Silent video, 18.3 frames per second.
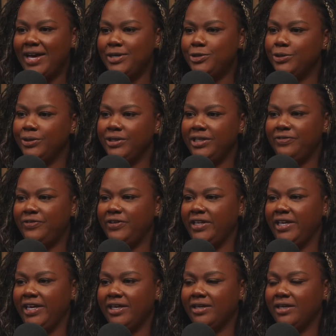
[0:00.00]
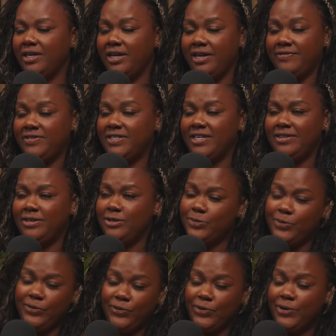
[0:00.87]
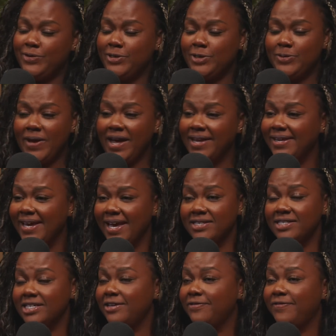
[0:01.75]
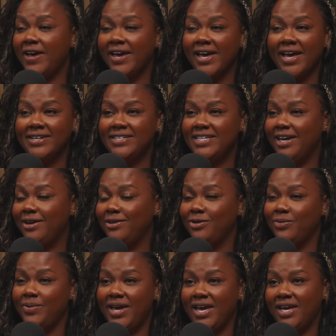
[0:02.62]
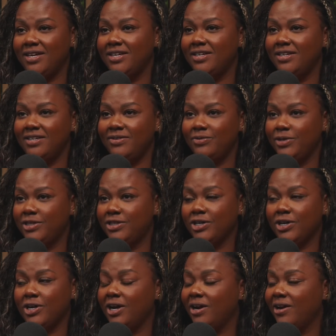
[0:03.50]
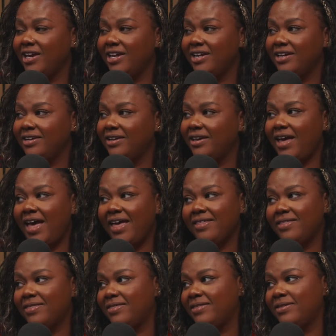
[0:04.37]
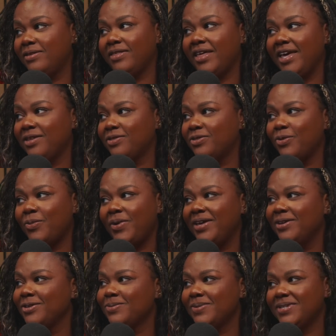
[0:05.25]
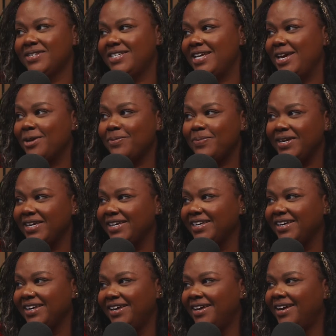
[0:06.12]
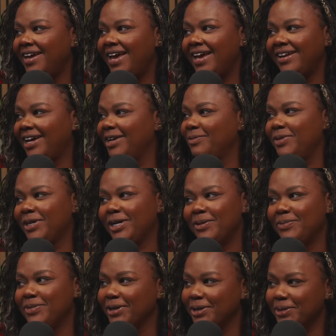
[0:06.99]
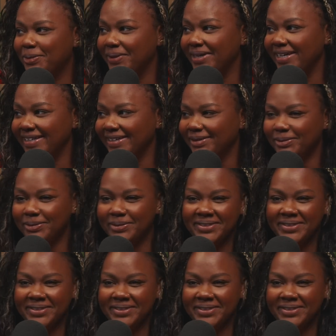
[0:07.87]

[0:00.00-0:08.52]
I truly feel like, and I've said this before on this podcast, if I got taken away with the current, like the whales would take me and I'd become their queen.